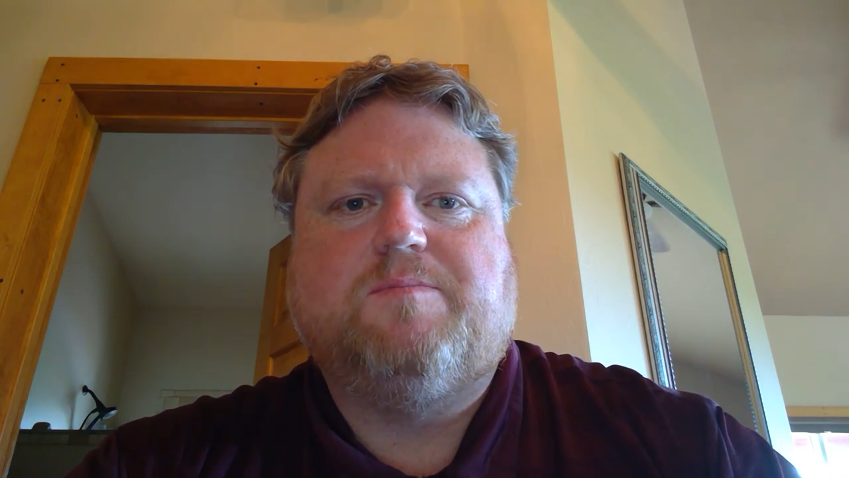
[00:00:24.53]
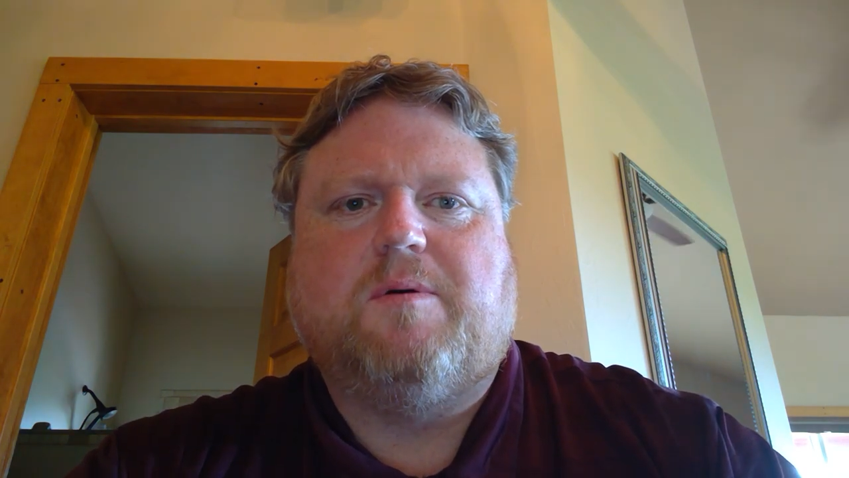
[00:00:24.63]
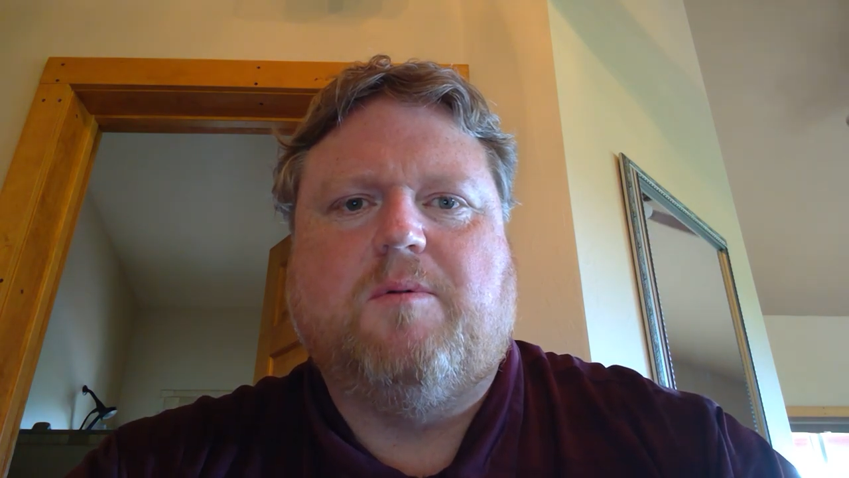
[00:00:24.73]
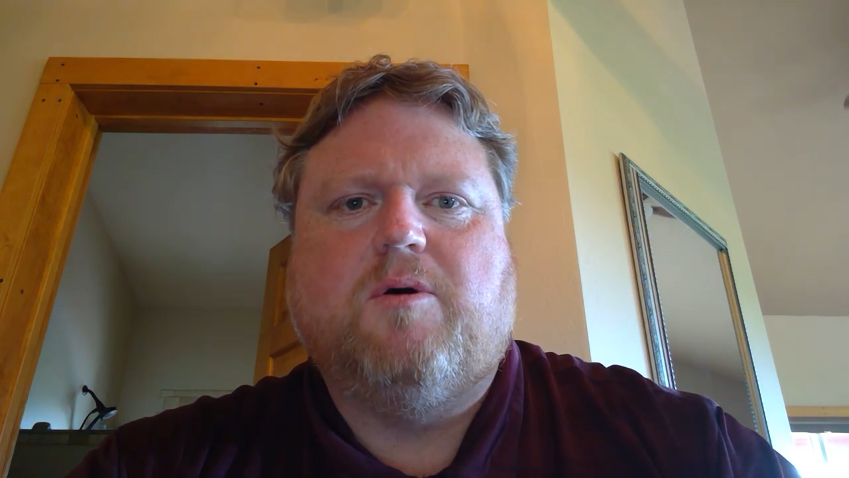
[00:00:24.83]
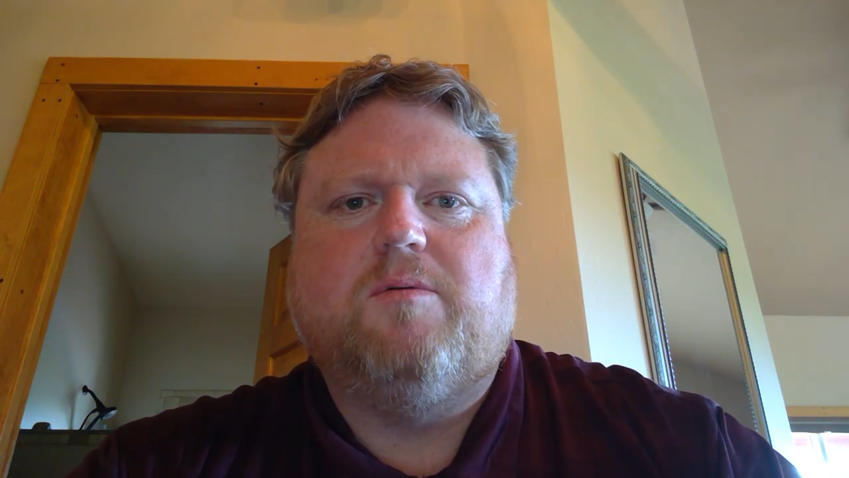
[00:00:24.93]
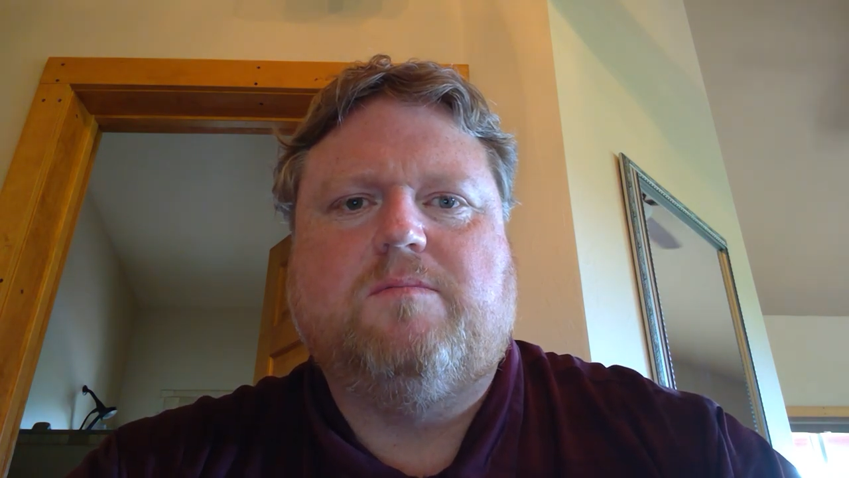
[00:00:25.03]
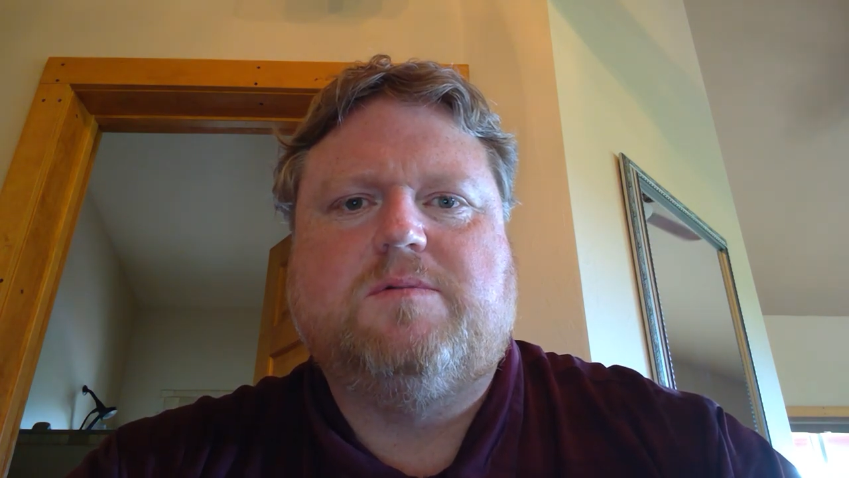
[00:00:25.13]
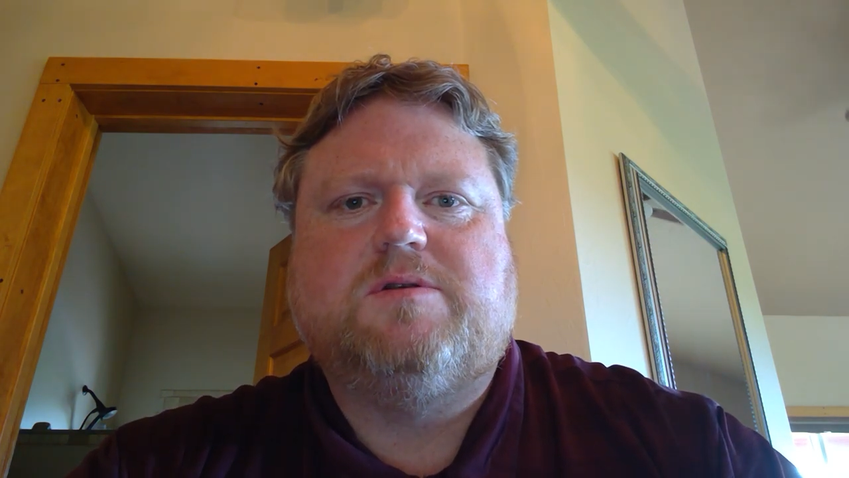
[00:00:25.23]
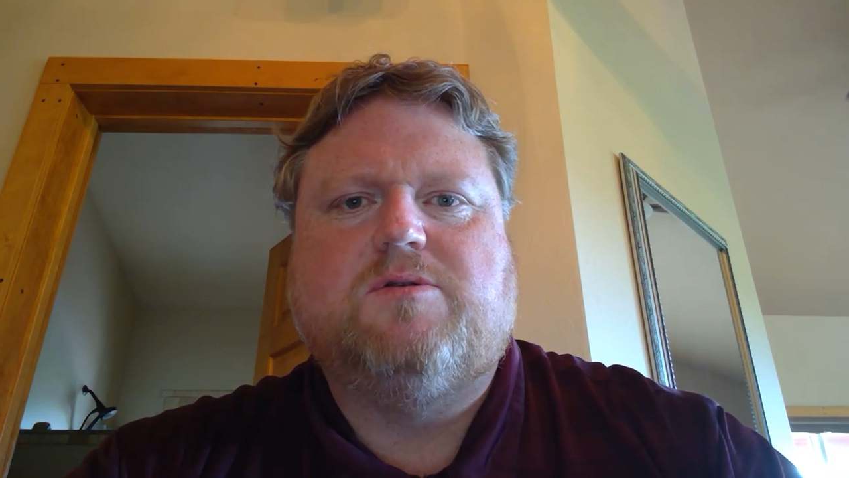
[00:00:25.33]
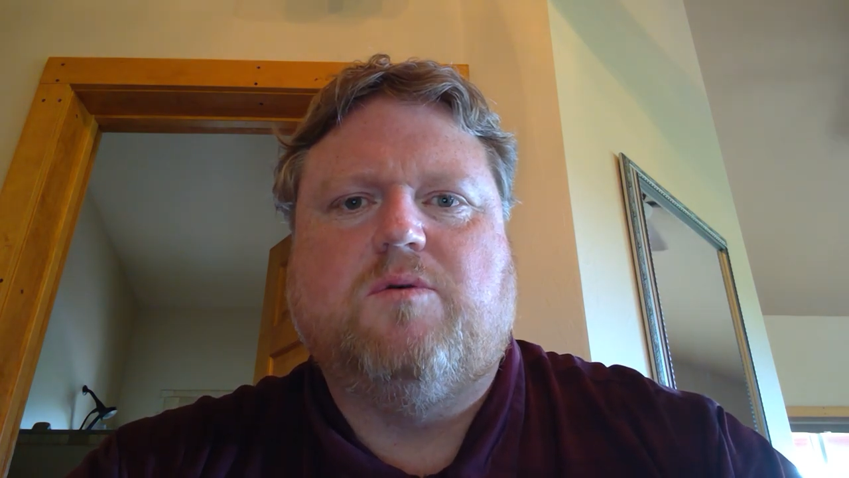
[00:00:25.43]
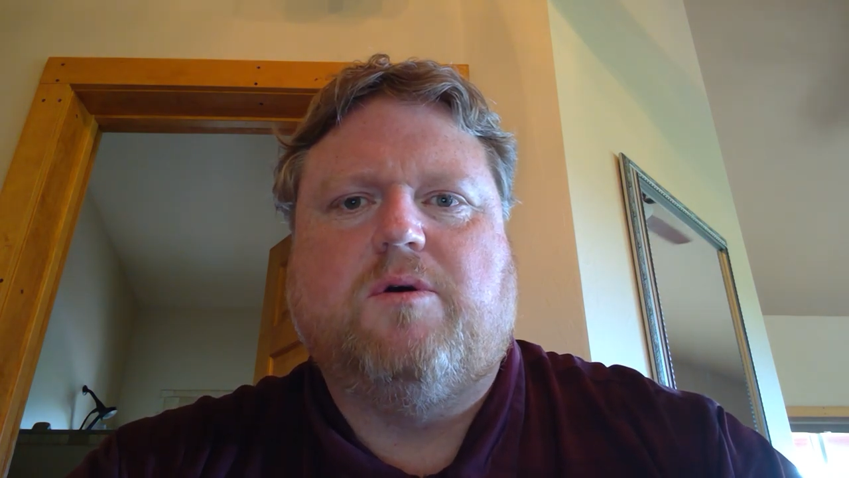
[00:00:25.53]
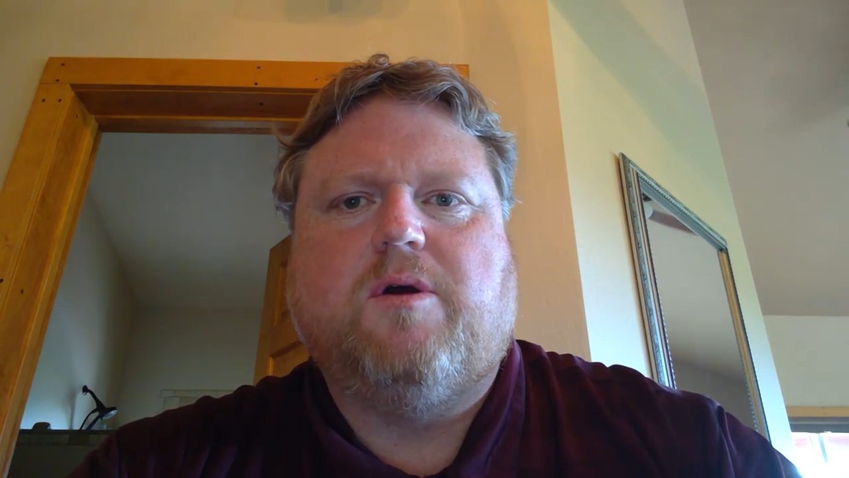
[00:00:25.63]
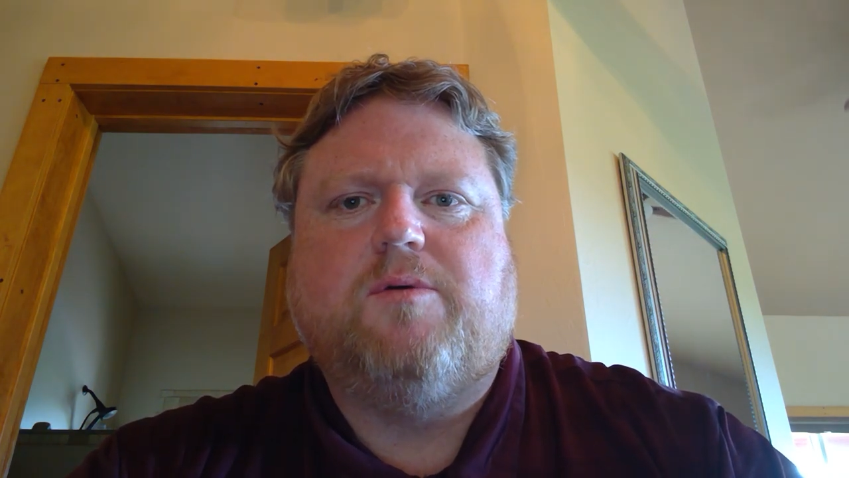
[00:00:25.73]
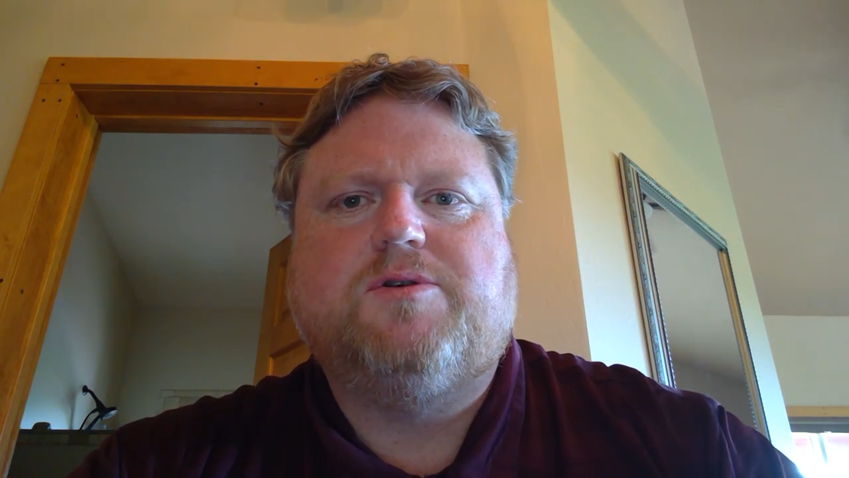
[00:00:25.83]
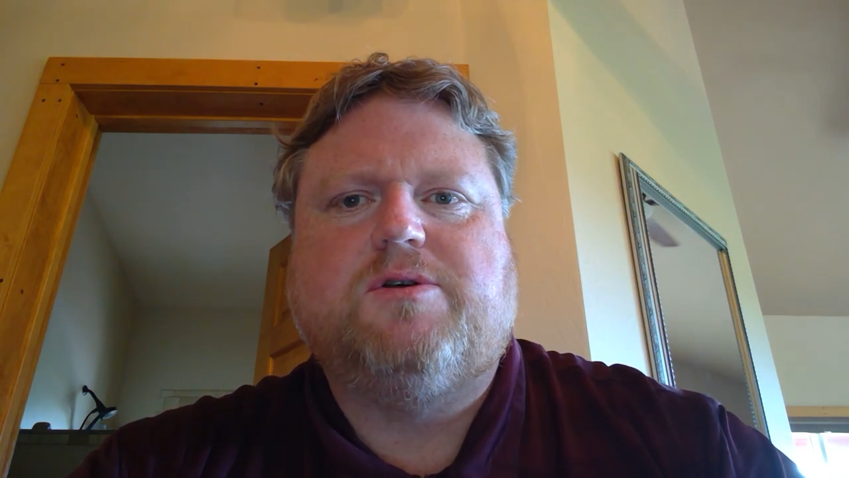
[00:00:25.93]
promote school
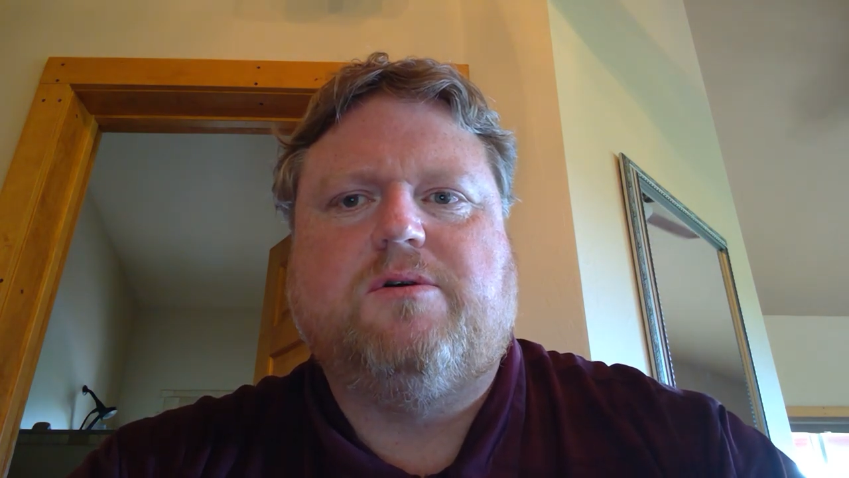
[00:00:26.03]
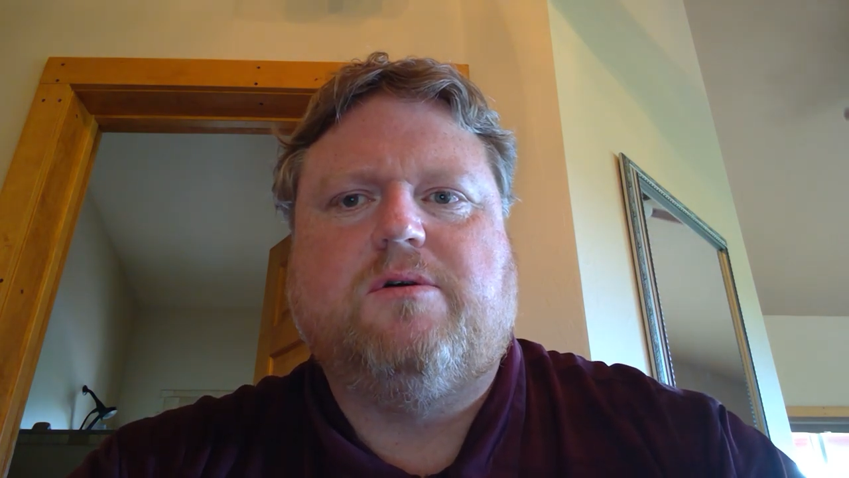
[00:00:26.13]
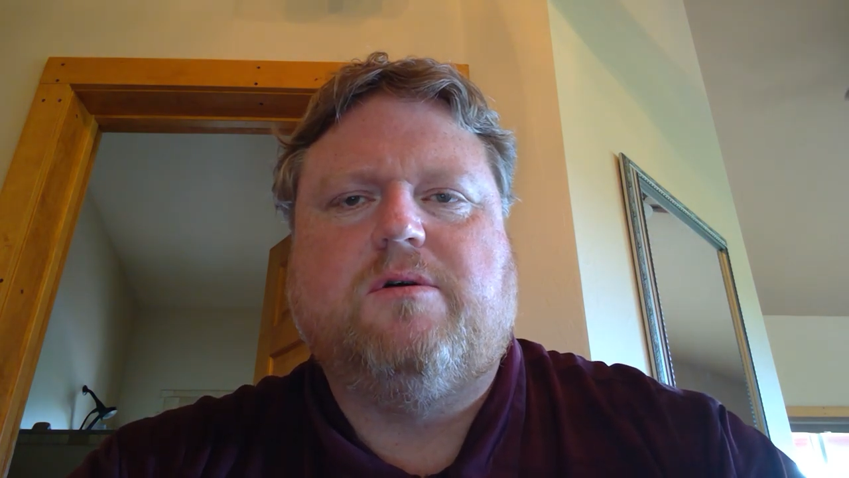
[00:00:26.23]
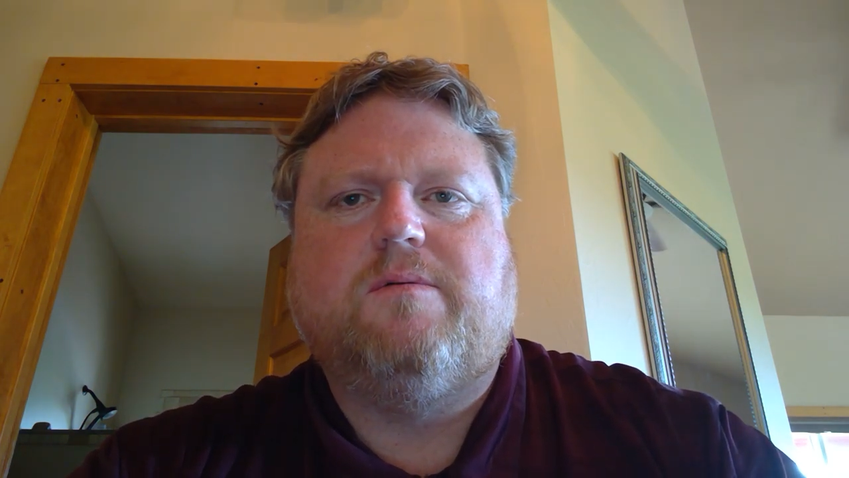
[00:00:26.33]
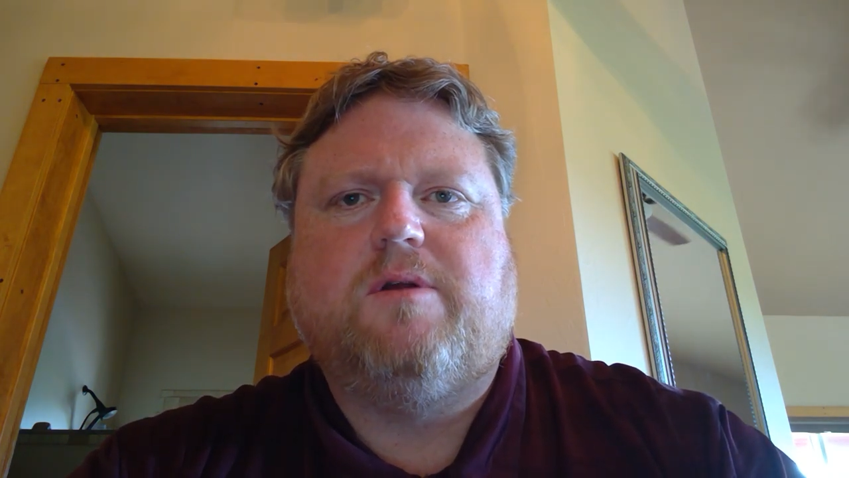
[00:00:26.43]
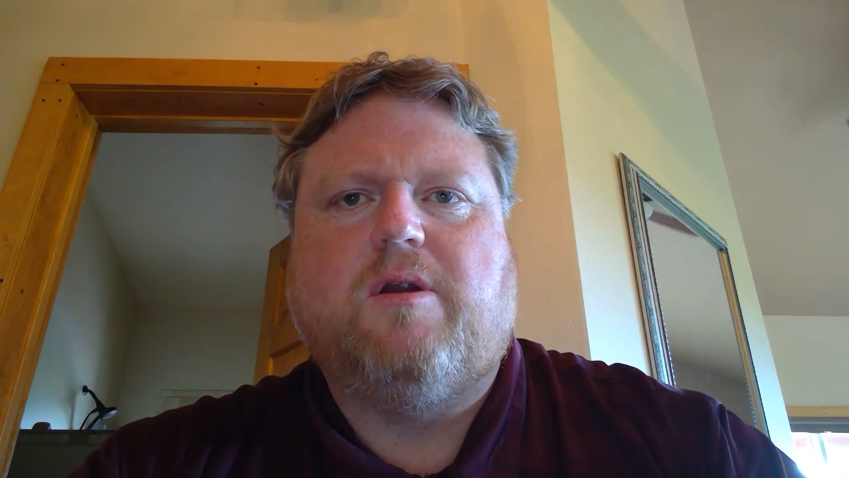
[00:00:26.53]
culture,